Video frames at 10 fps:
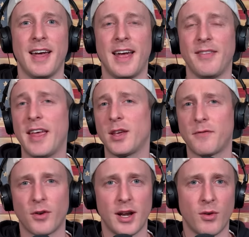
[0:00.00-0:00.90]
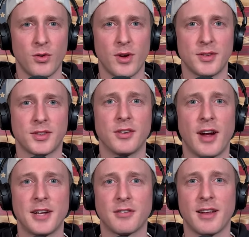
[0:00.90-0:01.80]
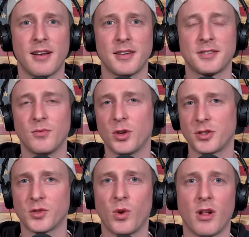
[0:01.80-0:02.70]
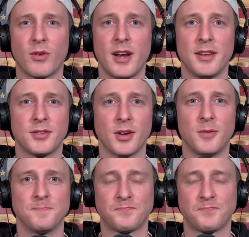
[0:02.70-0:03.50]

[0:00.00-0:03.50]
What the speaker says: And thank you for anyone who has congratulated us and wished us well already. So